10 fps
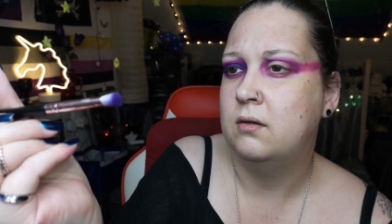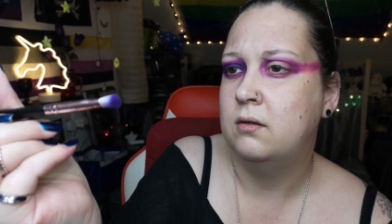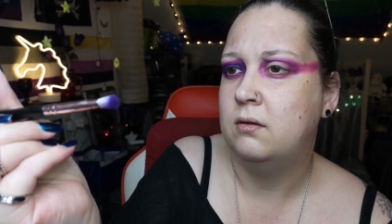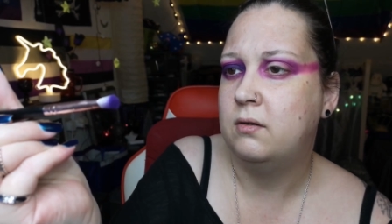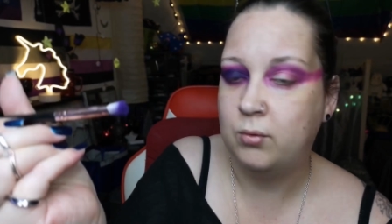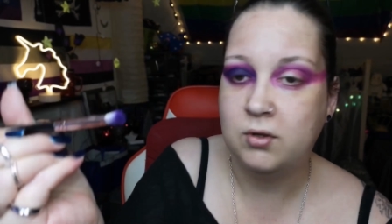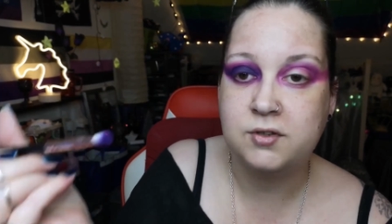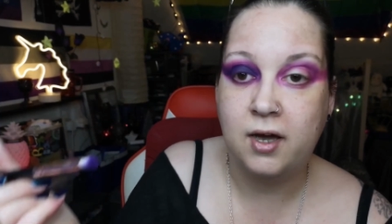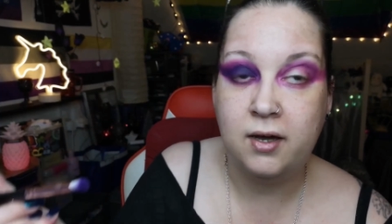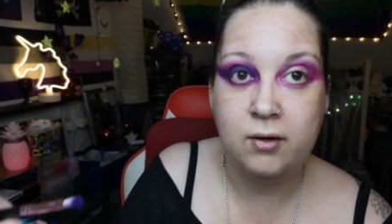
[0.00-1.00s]
There was
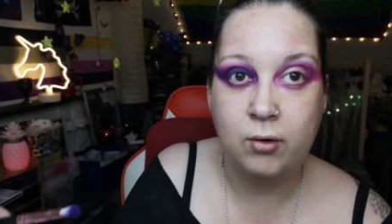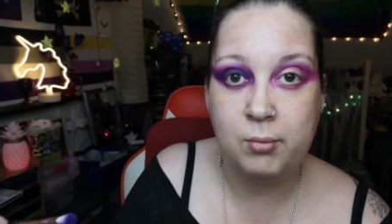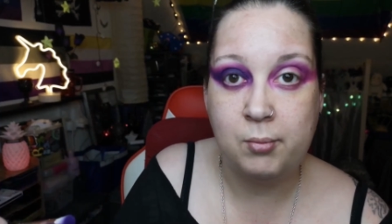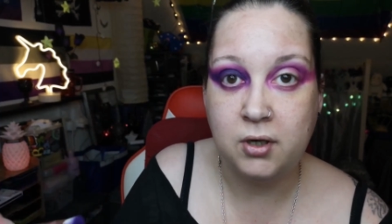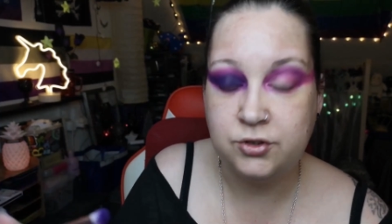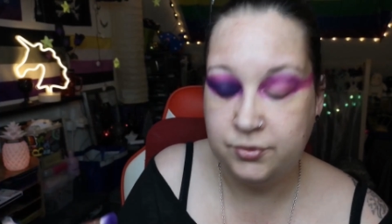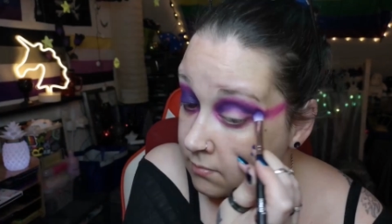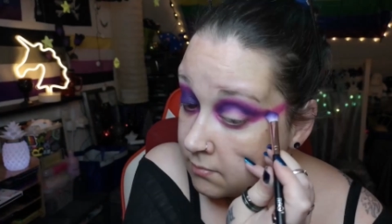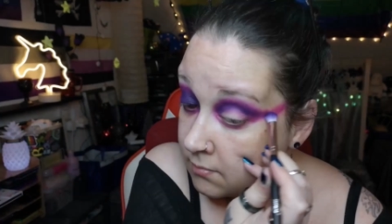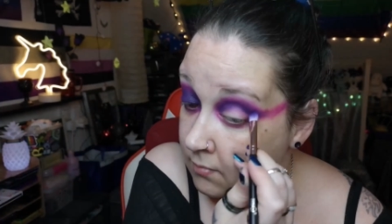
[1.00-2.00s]
cat hair on my brush.
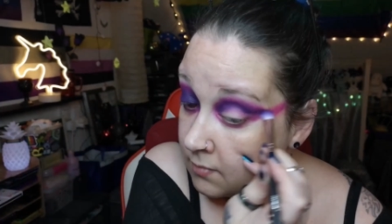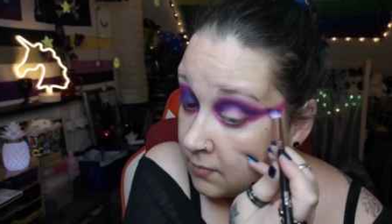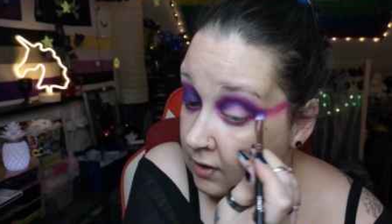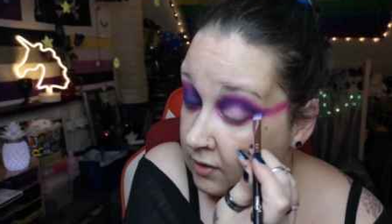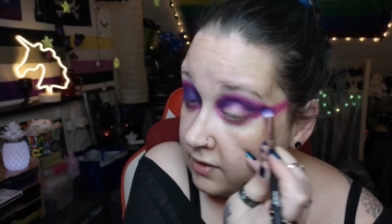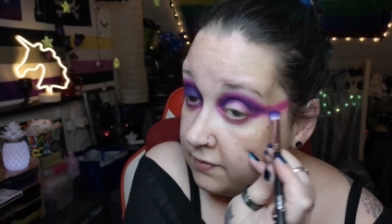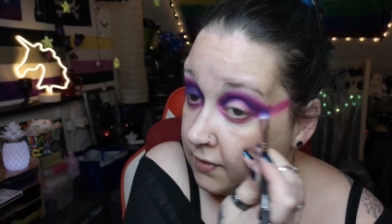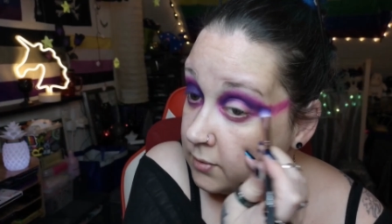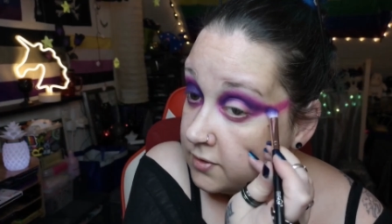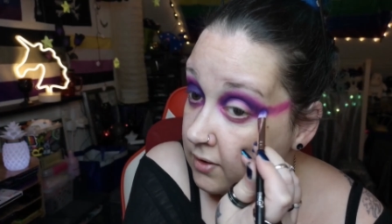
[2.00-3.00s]
I think if I
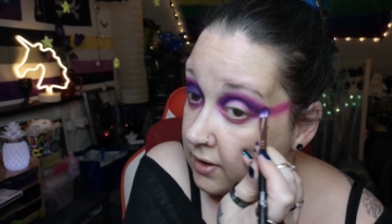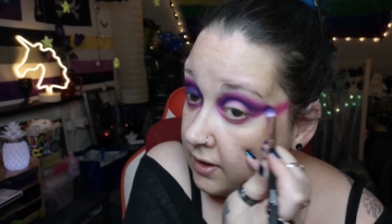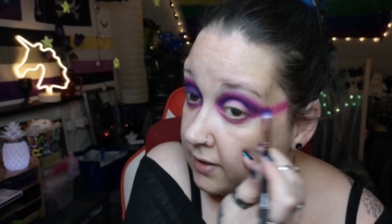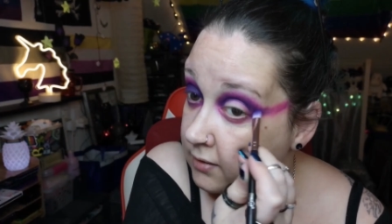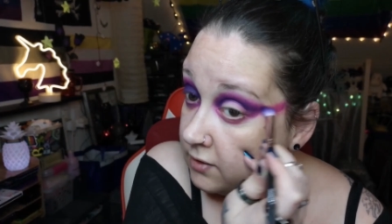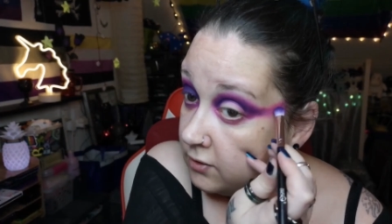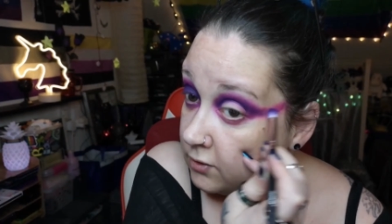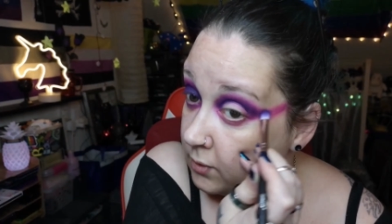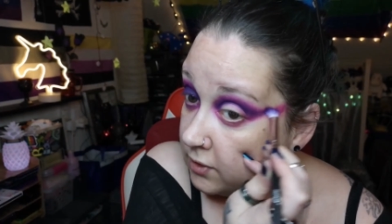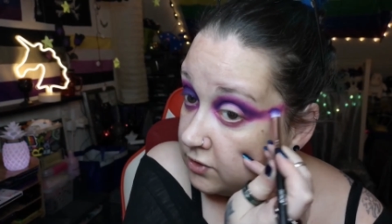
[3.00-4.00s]
was only allowed to use
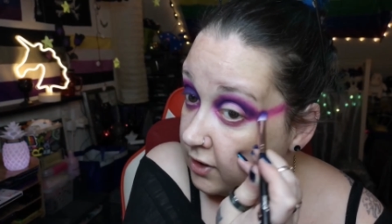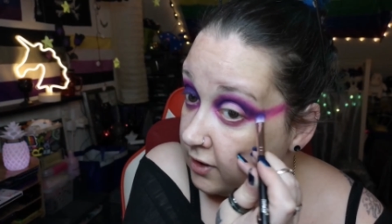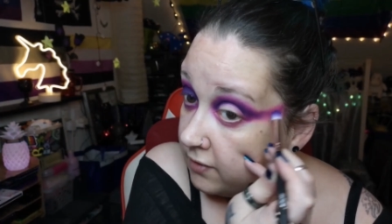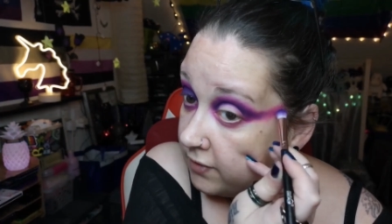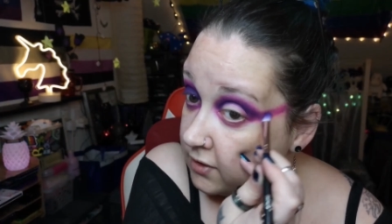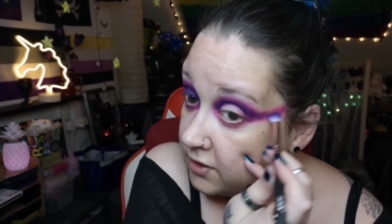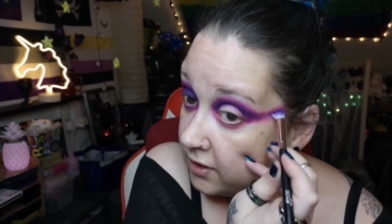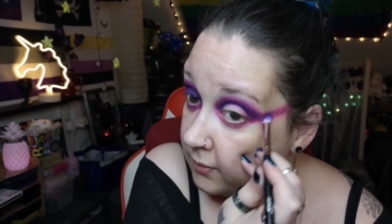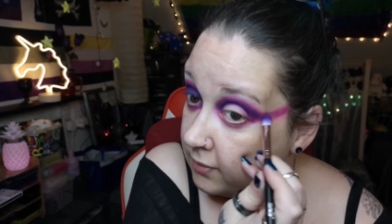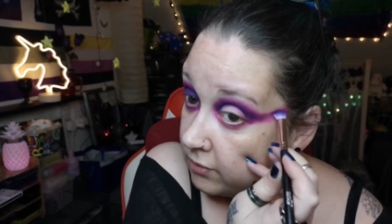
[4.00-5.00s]
one shade of
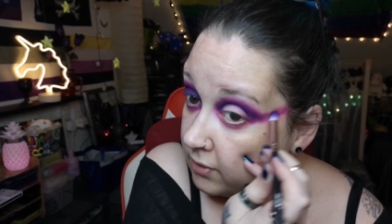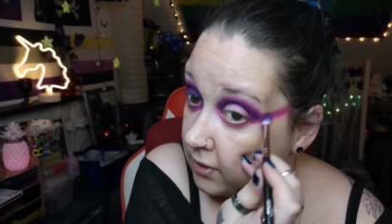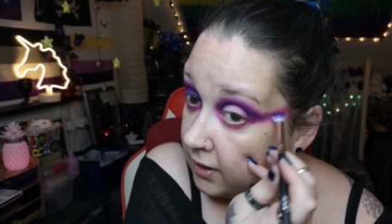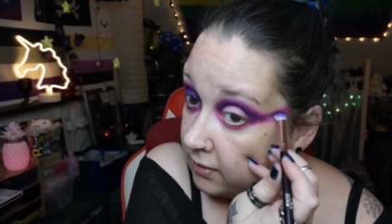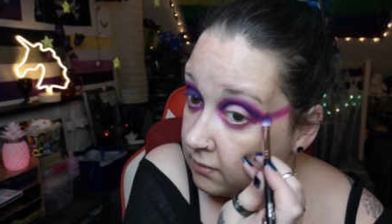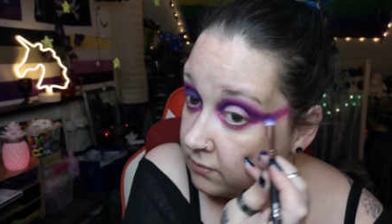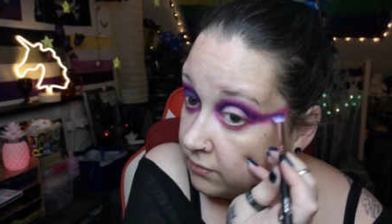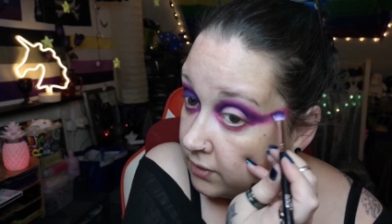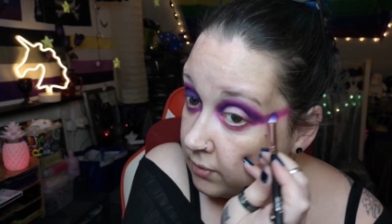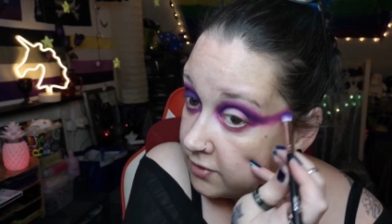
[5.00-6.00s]
eyeshadow ever again
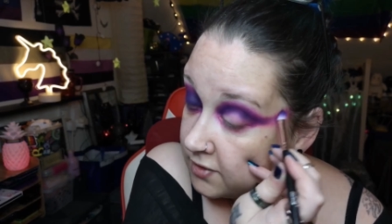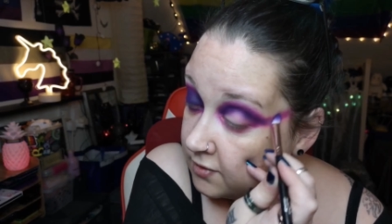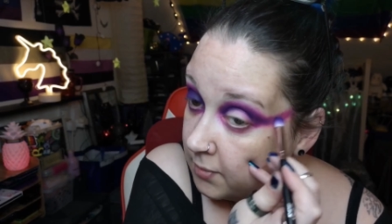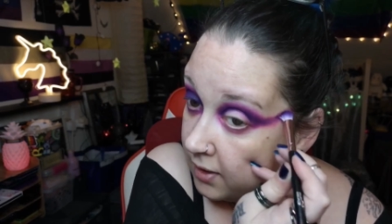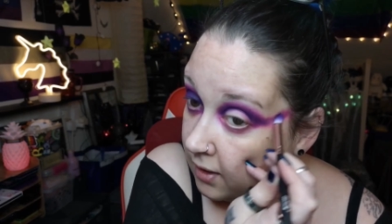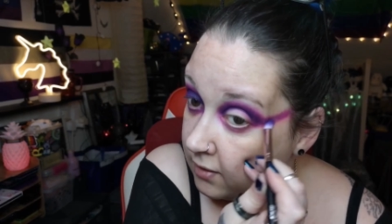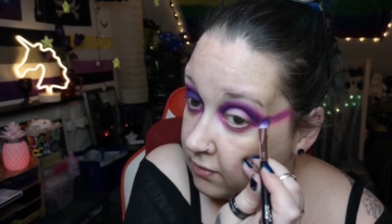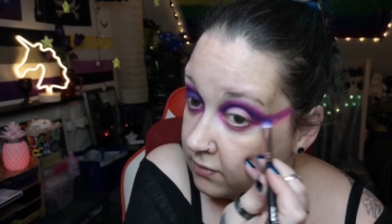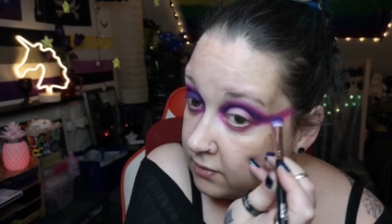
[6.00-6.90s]
for the rest of my life,